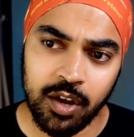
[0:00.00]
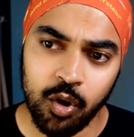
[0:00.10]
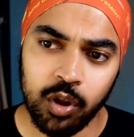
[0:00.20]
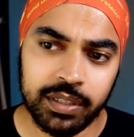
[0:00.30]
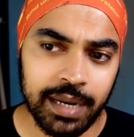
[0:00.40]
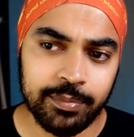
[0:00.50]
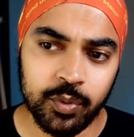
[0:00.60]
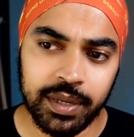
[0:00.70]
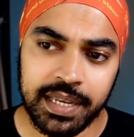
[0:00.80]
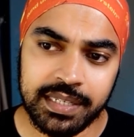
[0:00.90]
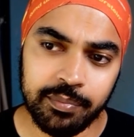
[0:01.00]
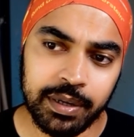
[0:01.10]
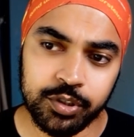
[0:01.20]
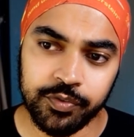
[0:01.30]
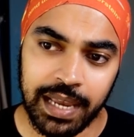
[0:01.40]
All that I'm doing is a
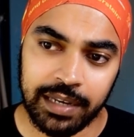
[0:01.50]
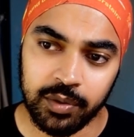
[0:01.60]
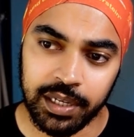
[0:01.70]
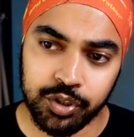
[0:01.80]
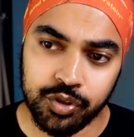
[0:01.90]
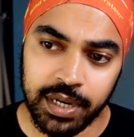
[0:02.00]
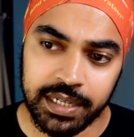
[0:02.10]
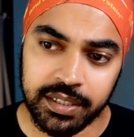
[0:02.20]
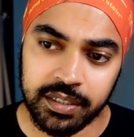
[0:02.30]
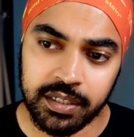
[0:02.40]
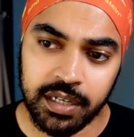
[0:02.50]
bunch of calculations right here,